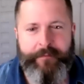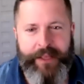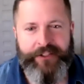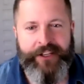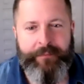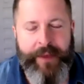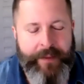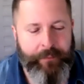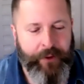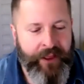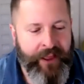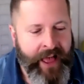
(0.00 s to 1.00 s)
million
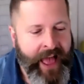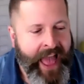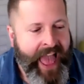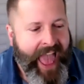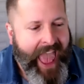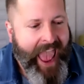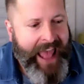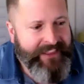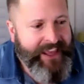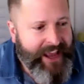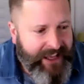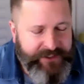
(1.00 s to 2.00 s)
people. And
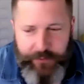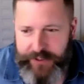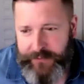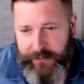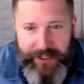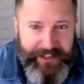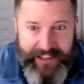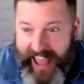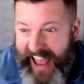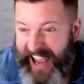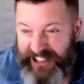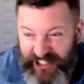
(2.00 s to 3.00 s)
the answer was, well,
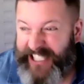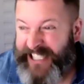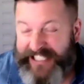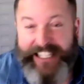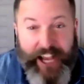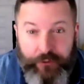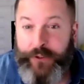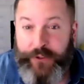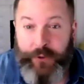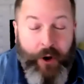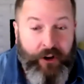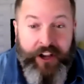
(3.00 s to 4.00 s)
actually, these countries
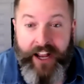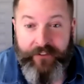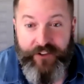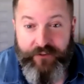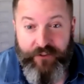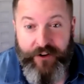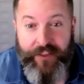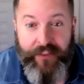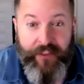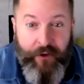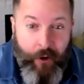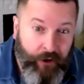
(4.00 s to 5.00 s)
are all kind of different.
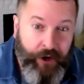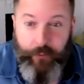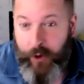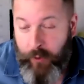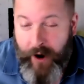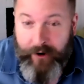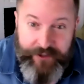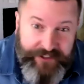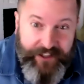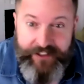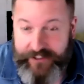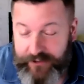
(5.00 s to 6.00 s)
They're all going to require a
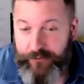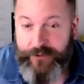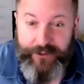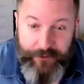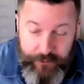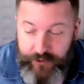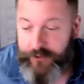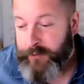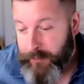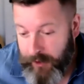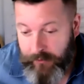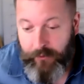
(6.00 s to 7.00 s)
slightly different solution
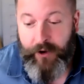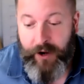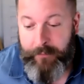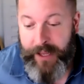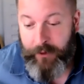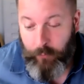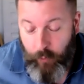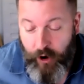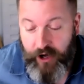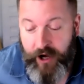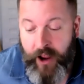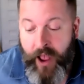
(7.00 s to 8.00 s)
to kind of make it
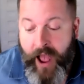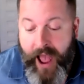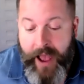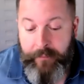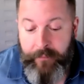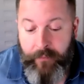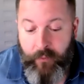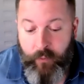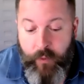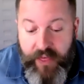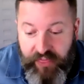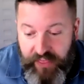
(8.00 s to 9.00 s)
work.
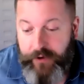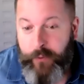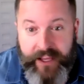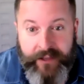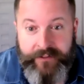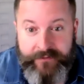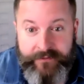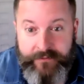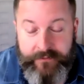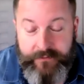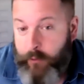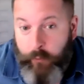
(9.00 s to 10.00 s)
We think we can
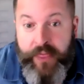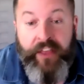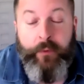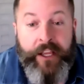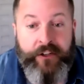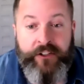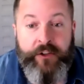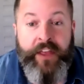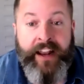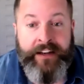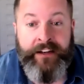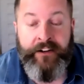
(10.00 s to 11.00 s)
do
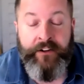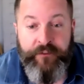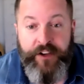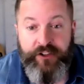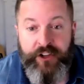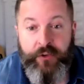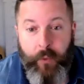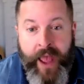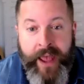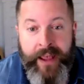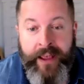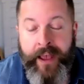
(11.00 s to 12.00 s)
that in an efficient
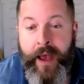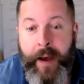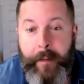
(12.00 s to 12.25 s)
way,